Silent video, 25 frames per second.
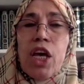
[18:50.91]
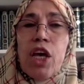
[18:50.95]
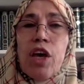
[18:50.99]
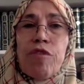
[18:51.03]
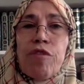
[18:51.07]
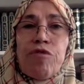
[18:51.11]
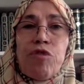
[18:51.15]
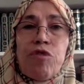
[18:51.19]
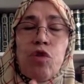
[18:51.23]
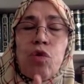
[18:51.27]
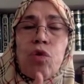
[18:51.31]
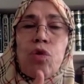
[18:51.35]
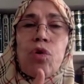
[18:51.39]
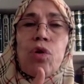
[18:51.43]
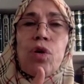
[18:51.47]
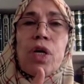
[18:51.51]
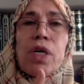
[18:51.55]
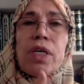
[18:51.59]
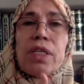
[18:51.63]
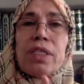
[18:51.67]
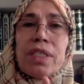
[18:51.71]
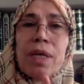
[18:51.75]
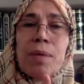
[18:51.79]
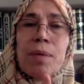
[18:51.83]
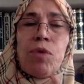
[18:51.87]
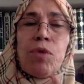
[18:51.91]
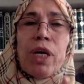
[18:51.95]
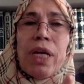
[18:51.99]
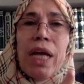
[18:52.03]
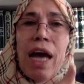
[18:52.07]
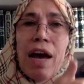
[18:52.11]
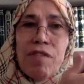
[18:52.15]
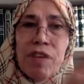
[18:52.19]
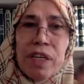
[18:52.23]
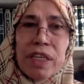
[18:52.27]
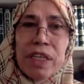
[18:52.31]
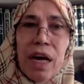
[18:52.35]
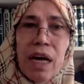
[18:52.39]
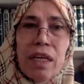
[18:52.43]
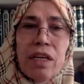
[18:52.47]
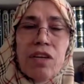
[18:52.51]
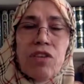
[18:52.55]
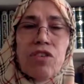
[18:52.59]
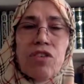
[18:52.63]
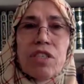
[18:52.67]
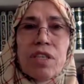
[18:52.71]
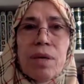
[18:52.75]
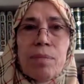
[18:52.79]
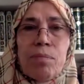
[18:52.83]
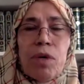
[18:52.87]
If you someone have a
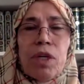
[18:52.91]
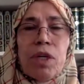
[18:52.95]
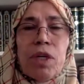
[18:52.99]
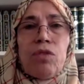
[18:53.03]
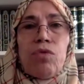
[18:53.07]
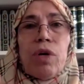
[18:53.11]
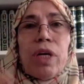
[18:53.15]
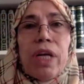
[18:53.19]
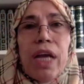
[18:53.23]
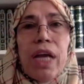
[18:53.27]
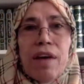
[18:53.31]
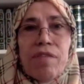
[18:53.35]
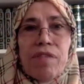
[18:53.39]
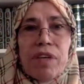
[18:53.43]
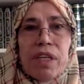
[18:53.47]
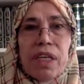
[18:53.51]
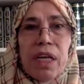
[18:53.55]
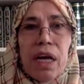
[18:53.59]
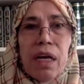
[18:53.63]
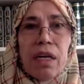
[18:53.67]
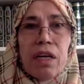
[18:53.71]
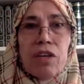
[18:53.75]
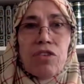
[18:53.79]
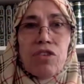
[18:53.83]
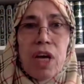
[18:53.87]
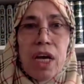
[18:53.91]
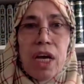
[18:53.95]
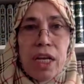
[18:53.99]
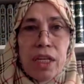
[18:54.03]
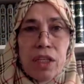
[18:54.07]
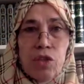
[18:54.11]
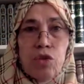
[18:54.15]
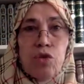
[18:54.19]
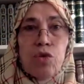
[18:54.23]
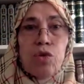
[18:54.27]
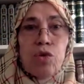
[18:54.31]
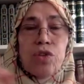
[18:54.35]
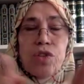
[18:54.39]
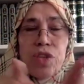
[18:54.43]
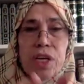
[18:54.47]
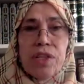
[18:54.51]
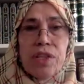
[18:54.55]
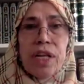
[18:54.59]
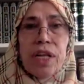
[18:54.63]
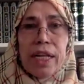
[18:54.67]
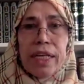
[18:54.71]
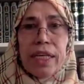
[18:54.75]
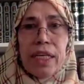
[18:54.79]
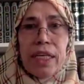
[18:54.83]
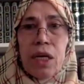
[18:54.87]
knowledge, someone don't have a knowledge, do you think
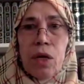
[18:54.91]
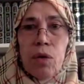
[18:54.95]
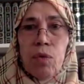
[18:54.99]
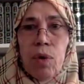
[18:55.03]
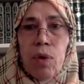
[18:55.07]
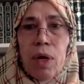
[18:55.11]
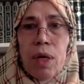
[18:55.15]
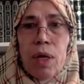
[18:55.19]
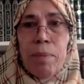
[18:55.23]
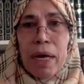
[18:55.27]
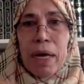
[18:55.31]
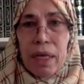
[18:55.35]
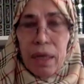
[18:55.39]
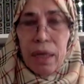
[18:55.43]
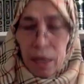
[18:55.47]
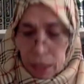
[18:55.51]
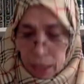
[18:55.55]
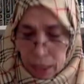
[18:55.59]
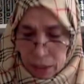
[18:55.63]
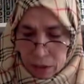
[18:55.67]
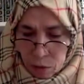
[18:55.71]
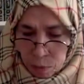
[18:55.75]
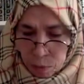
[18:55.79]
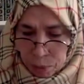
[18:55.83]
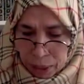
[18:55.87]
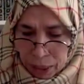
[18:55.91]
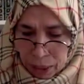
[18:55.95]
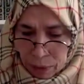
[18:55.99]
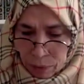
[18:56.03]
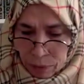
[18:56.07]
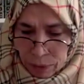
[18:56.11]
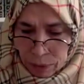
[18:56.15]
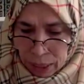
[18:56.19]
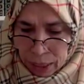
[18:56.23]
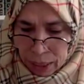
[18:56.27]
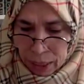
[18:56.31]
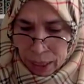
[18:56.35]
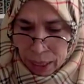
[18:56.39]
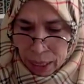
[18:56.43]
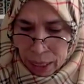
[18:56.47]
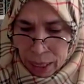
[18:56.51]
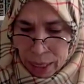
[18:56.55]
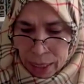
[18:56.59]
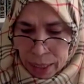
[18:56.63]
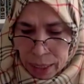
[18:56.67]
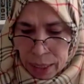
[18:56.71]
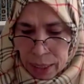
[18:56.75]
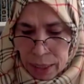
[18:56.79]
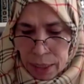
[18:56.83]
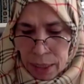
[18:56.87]
they're equal by Allah subhanahu wa
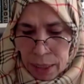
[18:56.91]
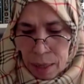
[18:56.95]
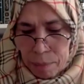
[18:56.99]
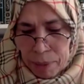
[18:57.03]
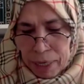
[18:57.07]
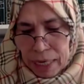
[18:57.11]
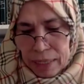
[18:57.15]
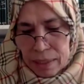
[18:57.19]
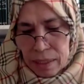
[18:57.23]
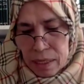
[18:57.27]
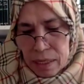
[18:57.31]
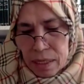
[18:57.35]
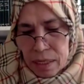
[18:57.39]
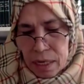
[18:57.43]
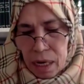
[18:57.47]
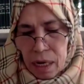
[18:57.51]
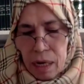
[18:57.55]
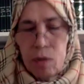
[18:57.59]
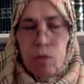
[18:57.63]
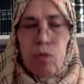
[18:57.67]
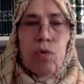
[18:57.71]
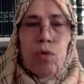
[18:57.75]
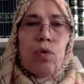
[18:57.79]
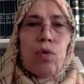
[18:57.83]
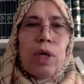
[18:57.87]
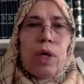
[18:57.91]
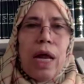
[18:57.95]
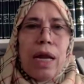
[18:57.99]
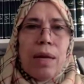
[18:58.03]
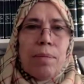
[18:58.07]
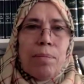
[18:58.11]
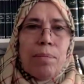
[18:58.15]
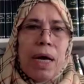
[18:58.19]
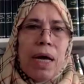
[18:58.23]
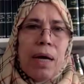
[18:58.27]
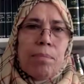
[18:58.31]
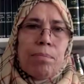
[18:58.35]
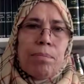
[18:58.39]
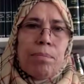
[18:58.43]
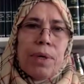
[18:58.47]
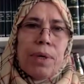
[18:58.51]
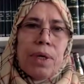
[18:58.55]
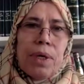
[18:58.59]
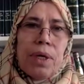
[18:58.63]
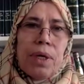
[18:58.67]
ta'ala?